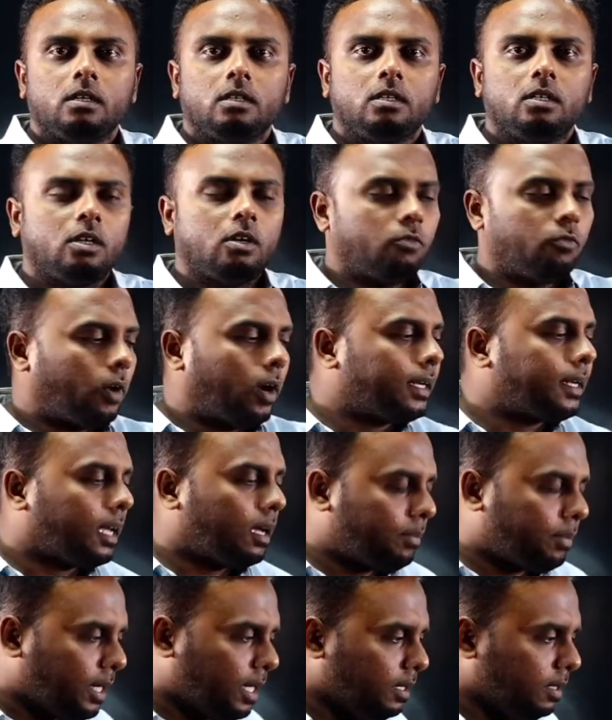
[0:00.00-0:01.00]
Now what
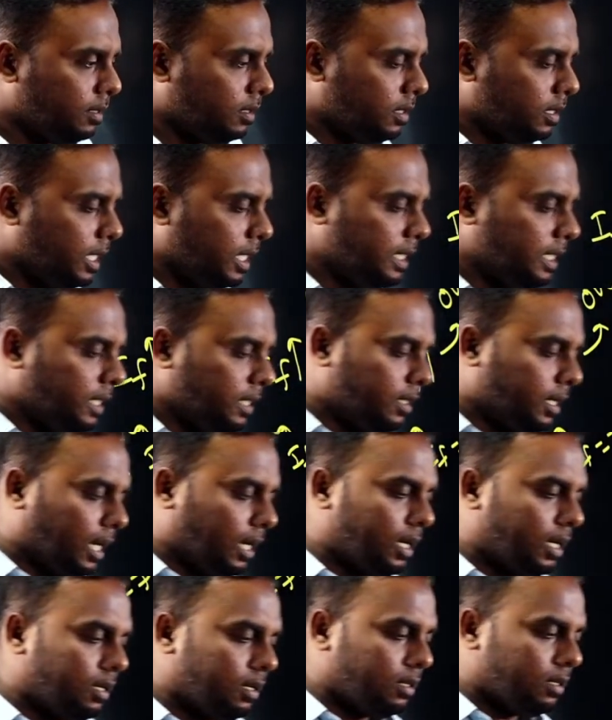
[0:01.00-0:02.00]
happened here? Is it
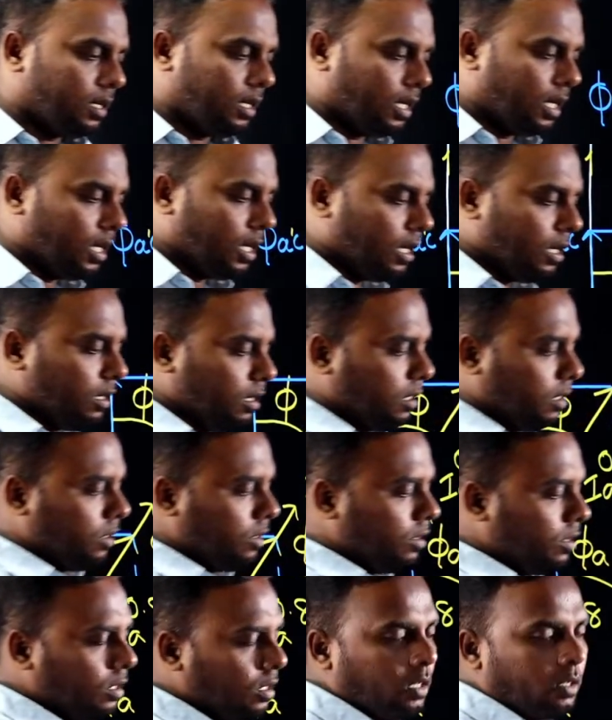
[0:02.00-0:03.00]

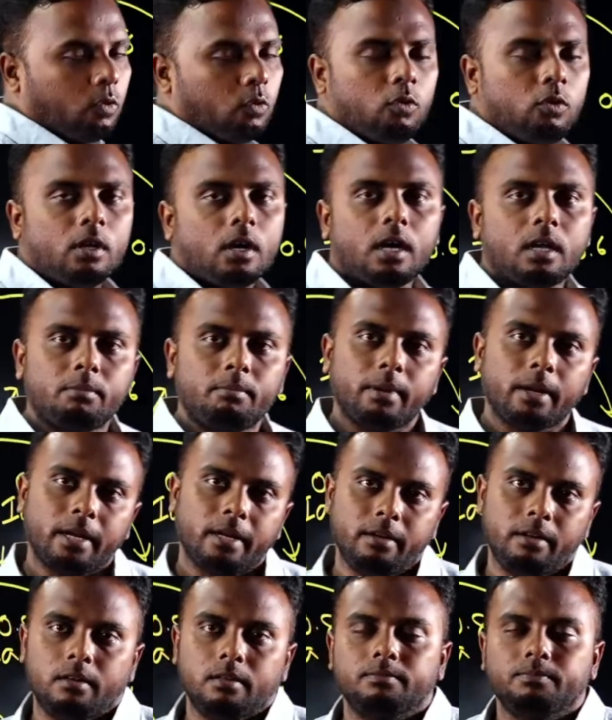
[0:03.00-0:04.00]
good or
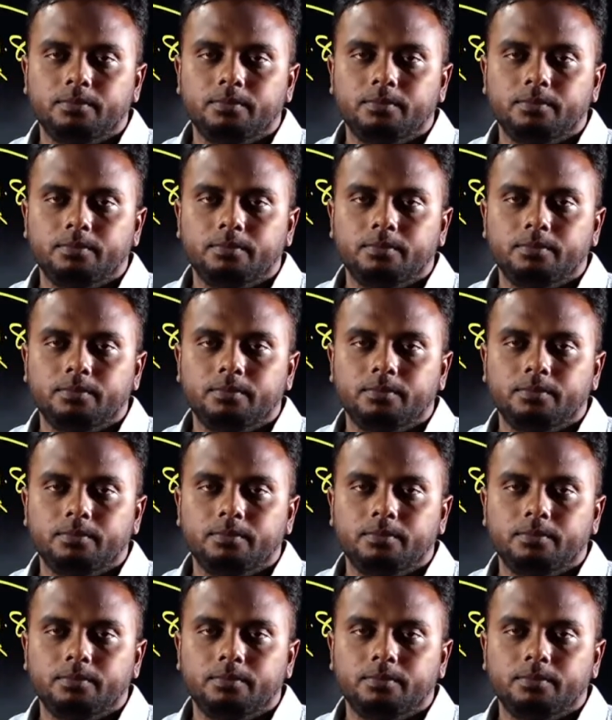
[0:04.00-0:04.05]
bad?